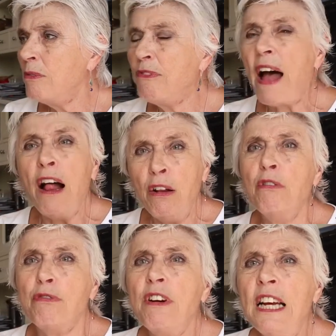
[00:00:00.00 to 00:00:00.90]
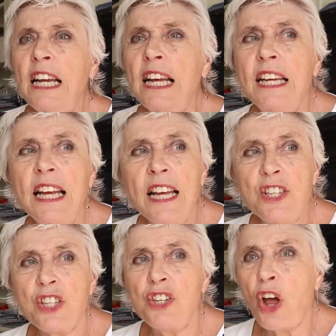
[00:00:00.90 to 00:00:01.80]
valve, really,
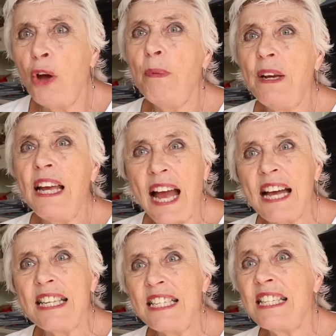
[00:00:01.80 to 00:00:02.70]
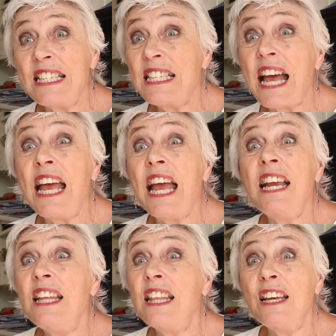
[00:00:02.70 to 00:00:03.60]
is that nobody has to say
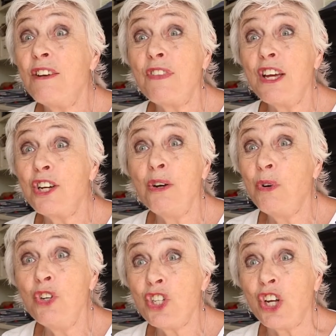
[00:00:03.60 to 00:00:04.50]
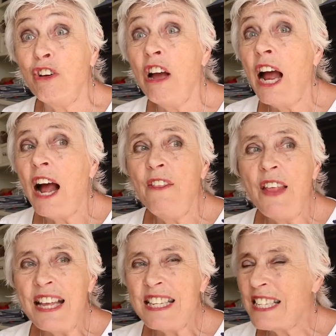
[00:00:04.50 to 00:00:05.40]
anything if they don't want to. And
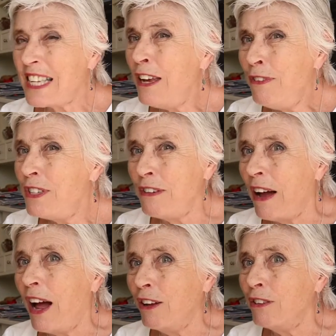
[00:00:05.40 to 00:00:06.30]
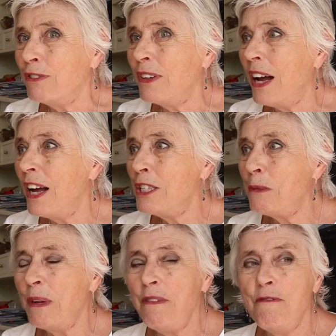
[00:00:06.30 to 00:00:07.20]
that safety valve has
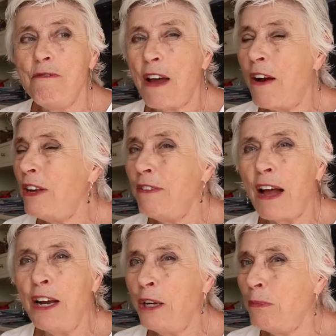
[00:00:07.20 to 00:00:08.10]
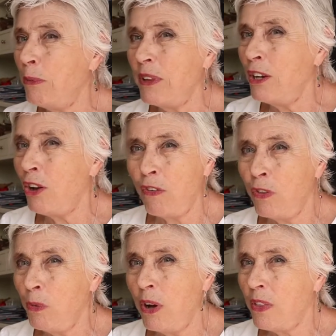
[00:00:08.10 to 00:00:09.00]
been very valuable with a lot of
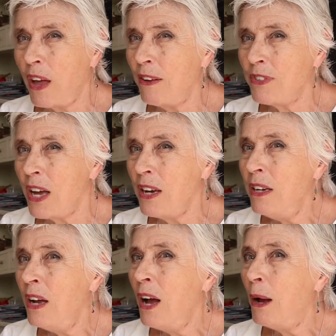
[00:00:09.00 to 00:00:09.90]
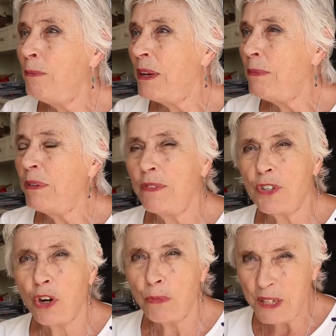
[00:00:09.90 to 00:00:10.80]
the work that I've done. And people have
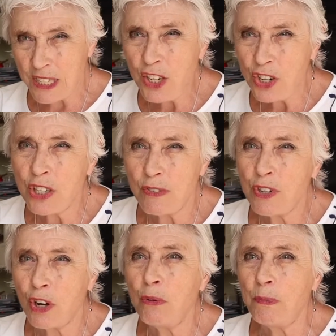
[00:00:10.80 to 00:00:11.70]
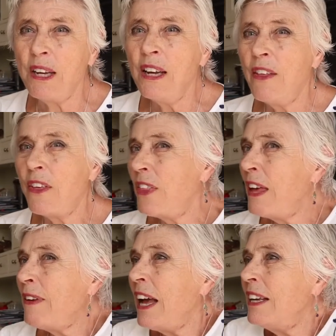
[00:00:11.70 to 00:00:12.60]
told me, teachers have told me, that
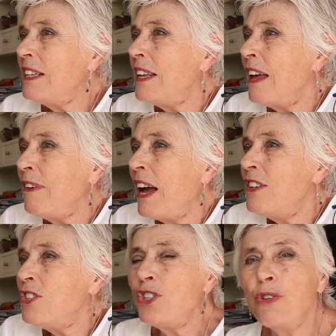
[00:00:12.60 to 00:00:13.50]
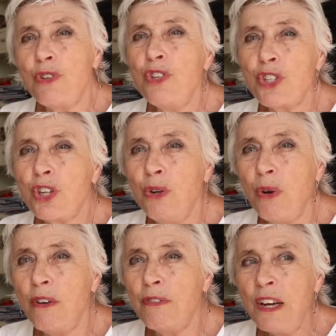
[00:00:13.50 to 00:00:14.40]
they've had students who
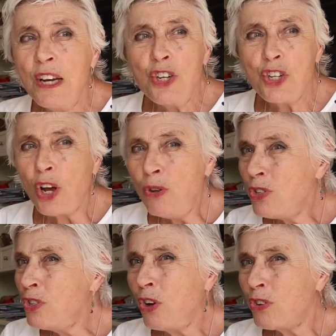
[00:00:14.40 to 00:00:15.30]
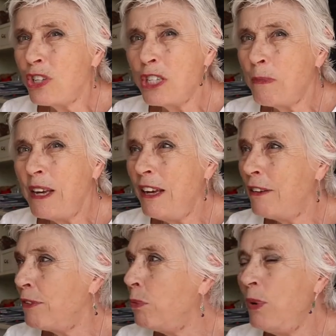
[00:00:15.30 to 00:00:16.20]
have chosen not to
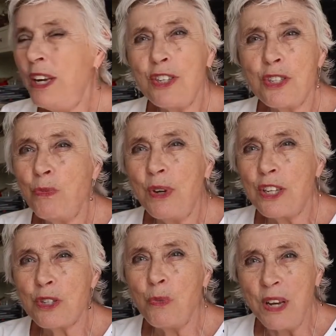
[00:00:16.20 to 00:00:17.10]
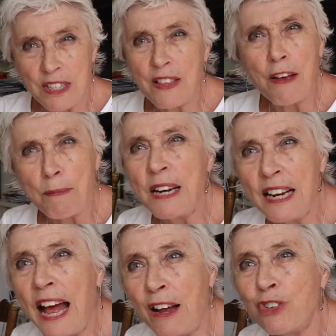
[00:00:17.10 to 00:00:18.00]
speak for weeks and weeks and weeks, and they've been
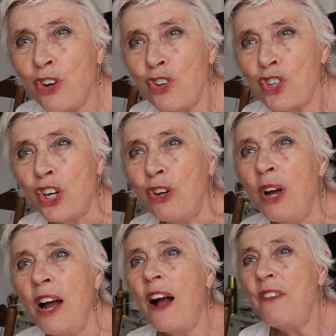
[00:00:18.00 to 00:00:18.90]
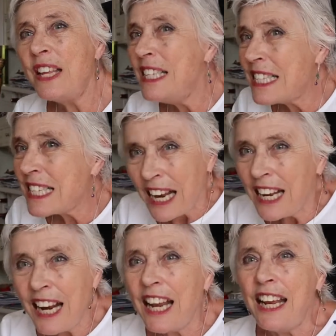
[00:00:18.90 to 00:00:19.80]
allowed not to. And then
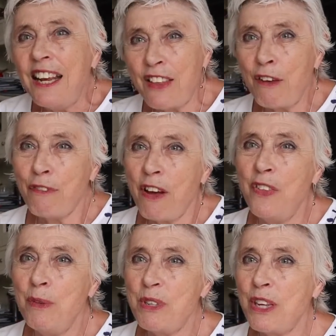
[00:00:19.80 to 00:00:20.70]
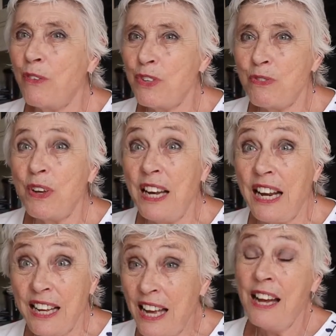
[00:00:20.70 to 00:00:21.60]
suddenly they find themselves
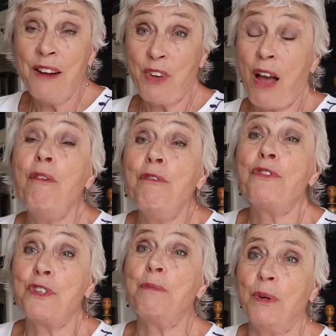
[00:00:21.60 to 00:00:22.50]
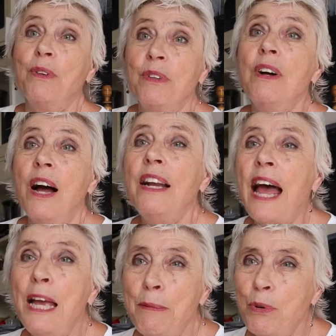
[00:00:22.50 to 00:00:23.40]
feeling comfortable and
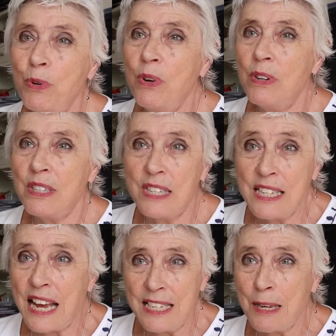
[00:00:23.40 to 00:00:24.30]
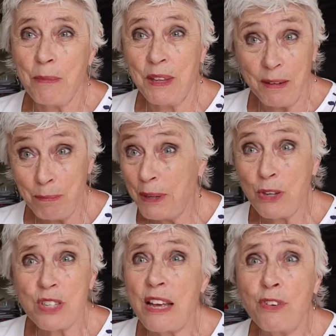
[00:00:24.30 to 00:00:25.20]
able to say something
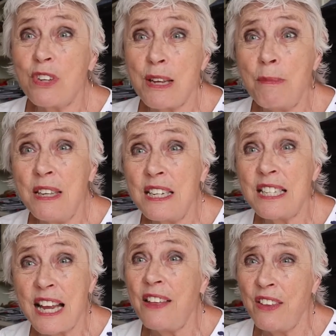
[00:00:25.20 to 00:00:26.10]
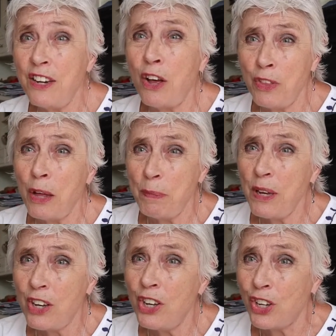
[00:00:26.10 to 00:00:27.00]
because they've got something to say and they know they'll be
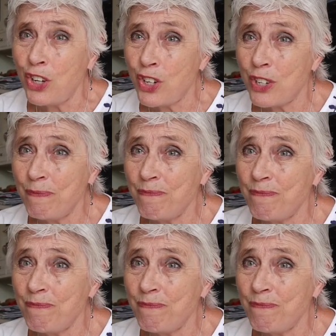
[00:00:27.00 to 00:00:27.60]
heard.